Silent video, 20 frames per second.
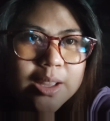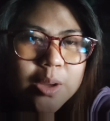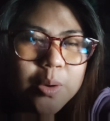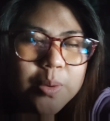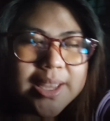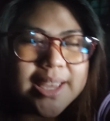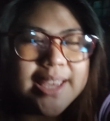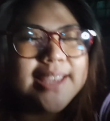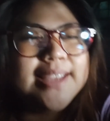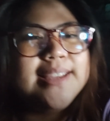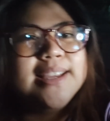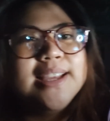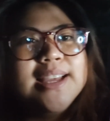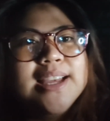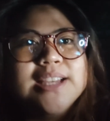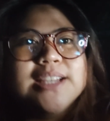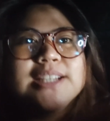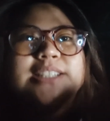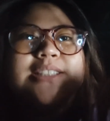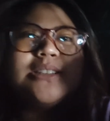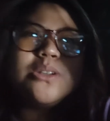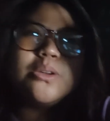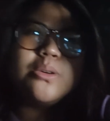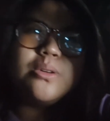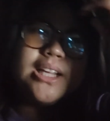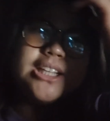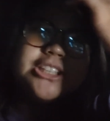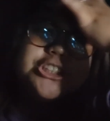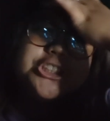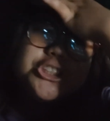Okay, so
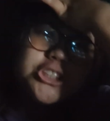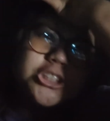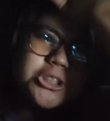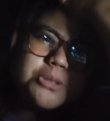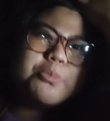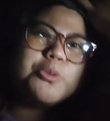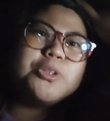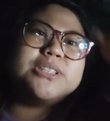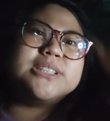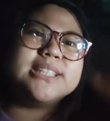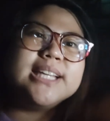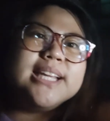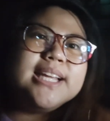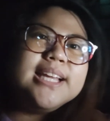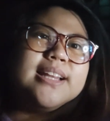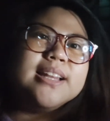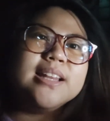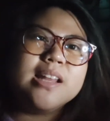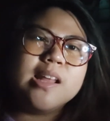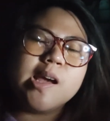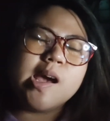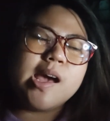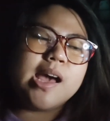let's just proceed.